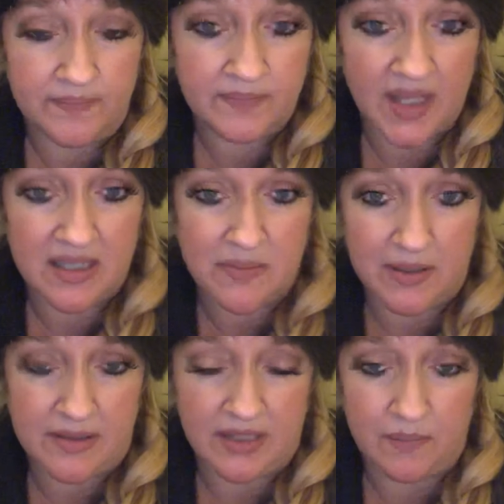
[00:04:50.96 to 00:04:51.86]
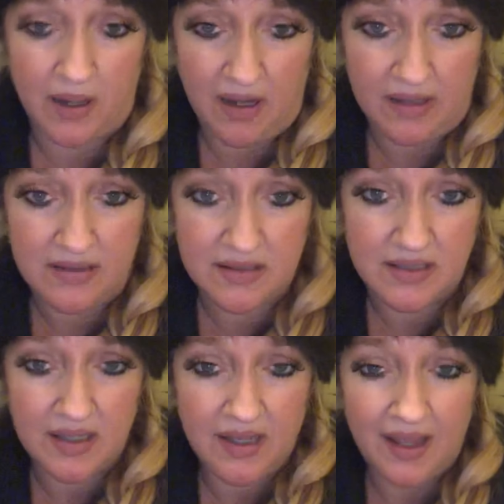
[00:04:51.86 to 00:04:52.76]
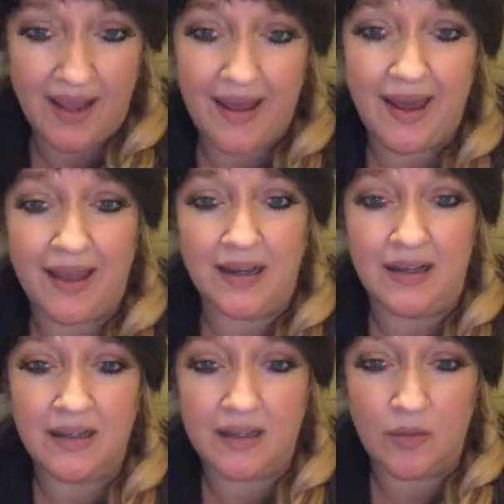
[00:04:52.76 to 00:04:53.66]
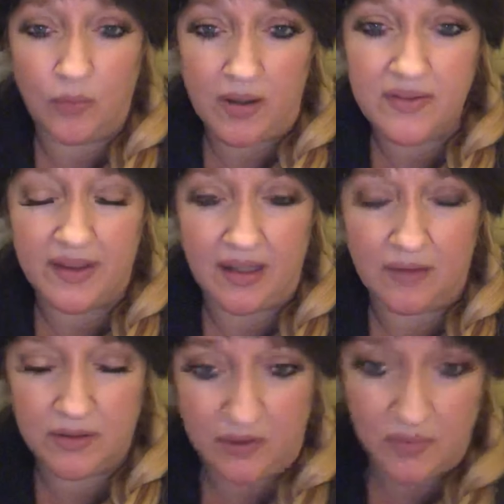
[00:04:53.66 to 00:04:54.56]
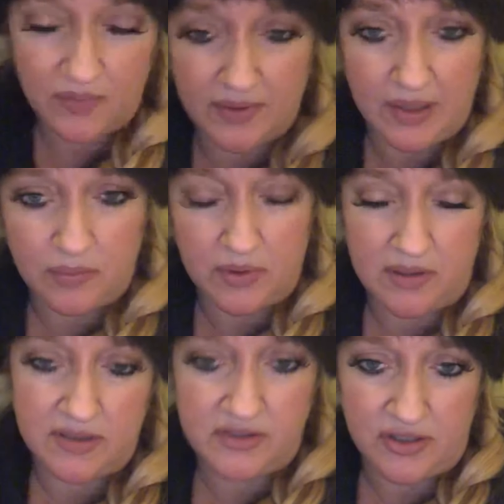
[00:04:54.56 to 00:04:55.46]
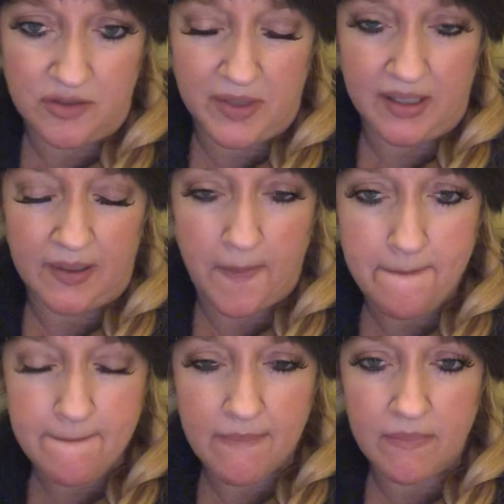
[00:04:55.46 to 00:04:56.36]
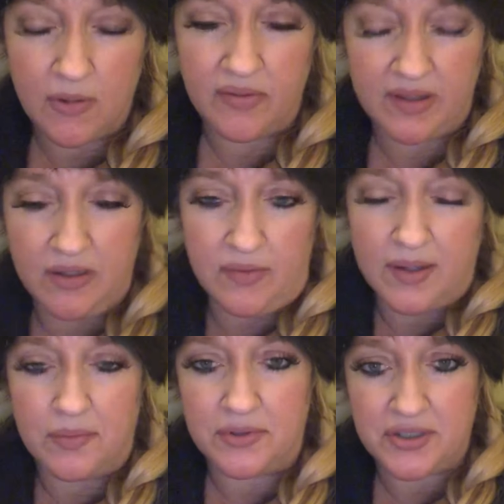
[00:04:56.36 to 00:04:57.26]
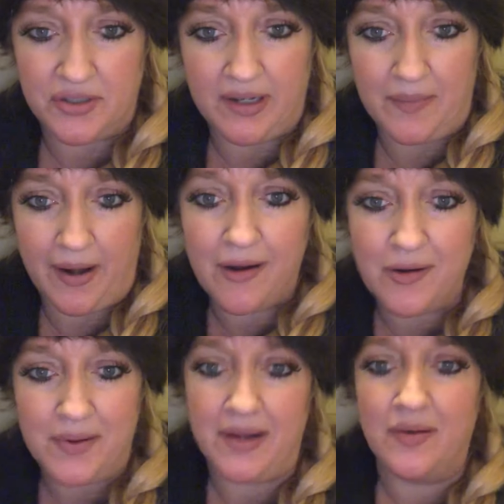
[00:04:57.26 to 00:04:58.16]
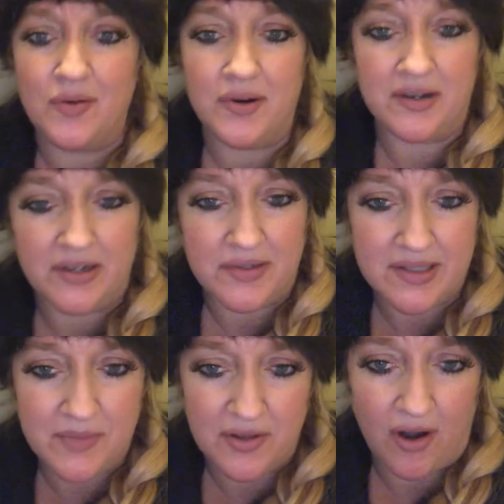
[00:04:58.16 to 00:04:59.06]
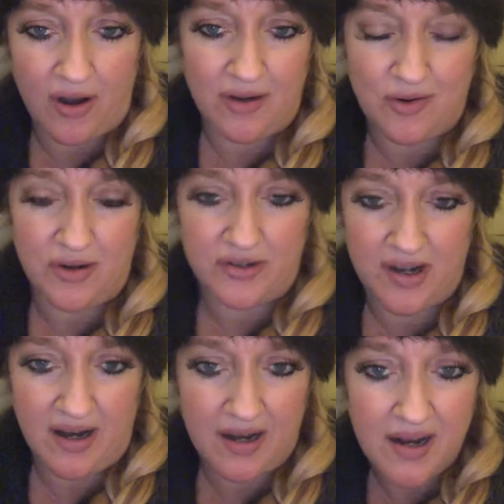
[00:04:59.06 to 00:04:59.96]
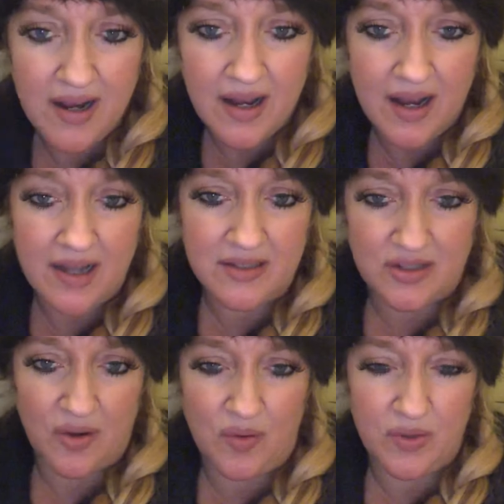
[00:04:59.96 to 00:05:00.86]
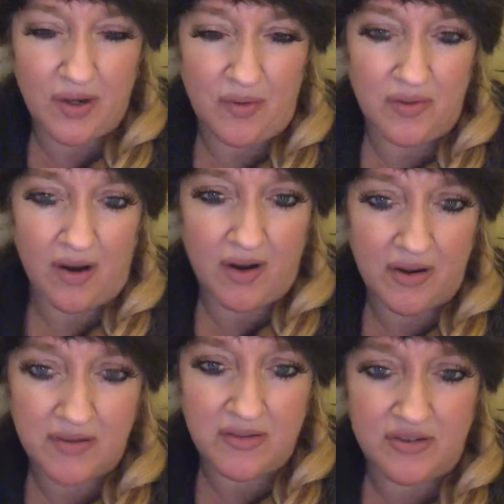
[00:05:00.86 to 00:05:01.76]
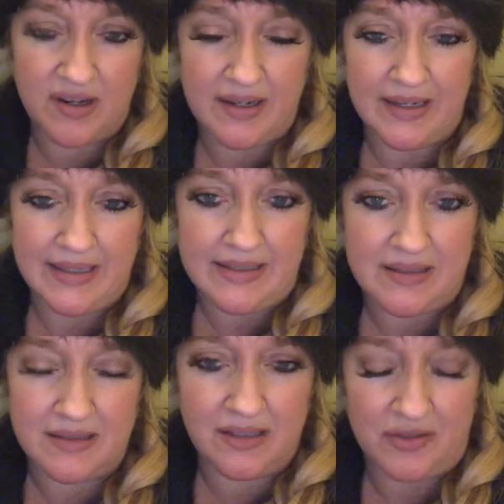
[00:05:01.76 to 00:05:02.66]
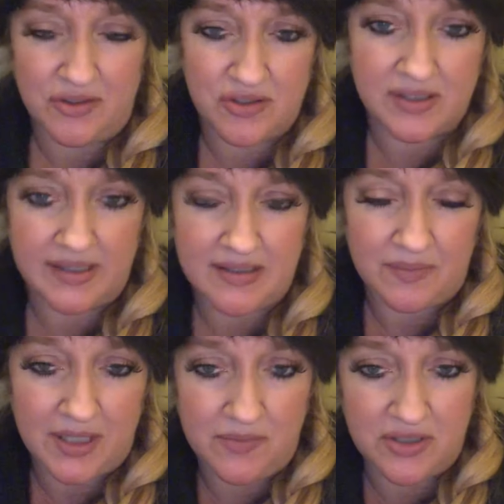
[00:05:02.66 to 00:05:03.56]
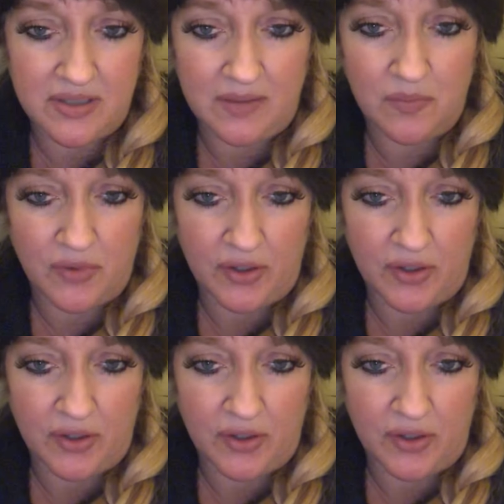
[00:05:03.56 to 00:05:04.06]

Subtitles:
experiencing pause, and well, they were consuming or that, they were shooting up heroin or, some other hardcore drug. And so, the harder the drug is, usually sometimes you need more